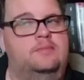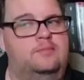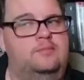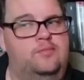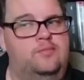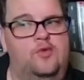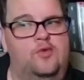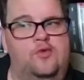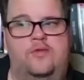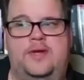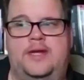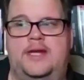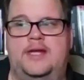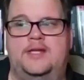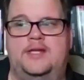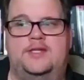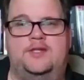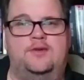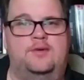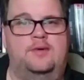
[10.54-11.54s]
moving
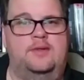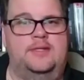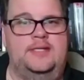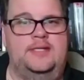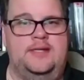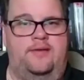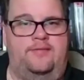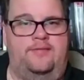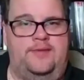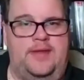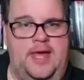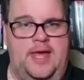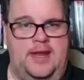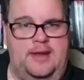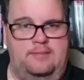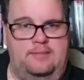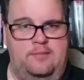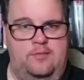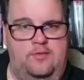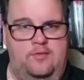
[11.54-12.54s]
into, if
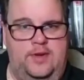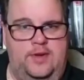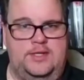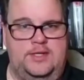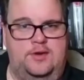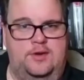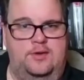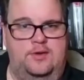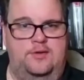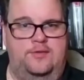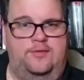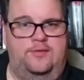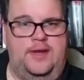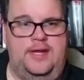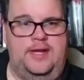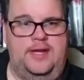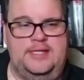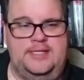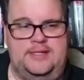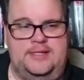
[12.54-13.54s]
not moving into a new
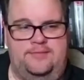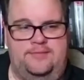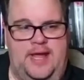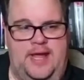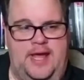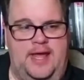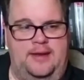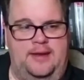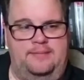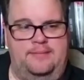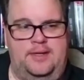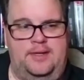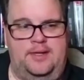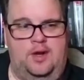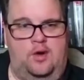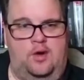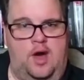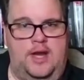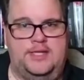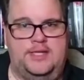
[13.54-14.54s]
phase, if not,
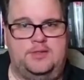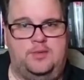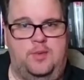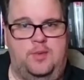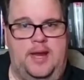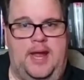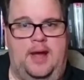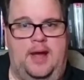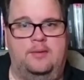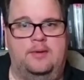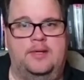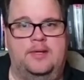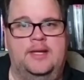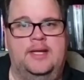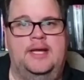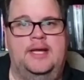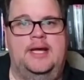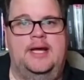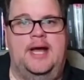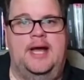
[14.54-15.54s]
you know, on its way out.
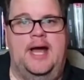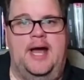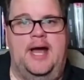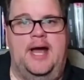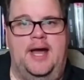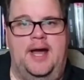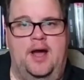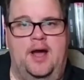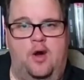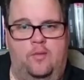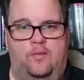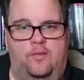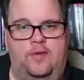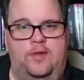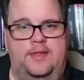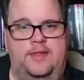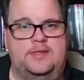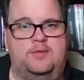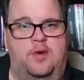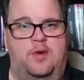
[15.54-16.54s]
Uh,
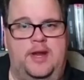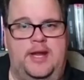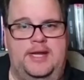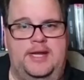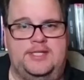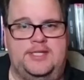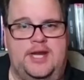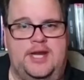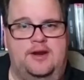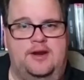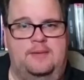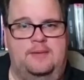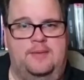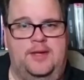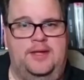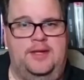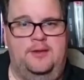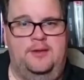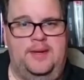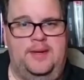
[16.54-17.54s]
hopefully, this won't age
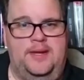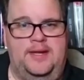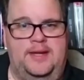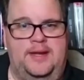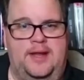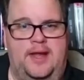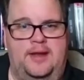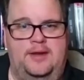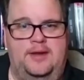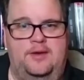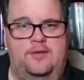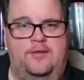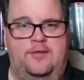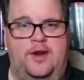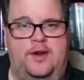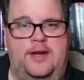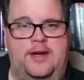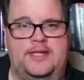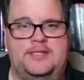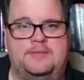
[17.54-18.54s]
terribly and there'll be a, a new
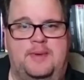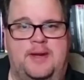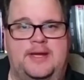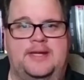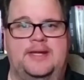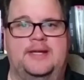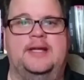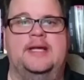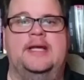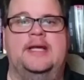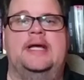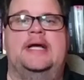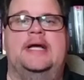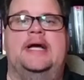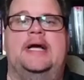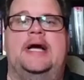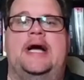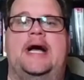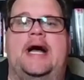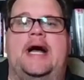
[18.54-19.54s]
variant spiking.
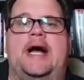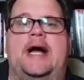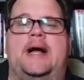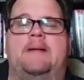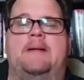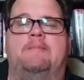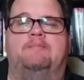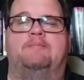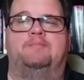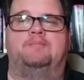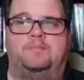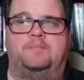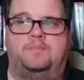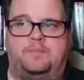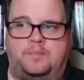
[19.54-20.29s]
Um,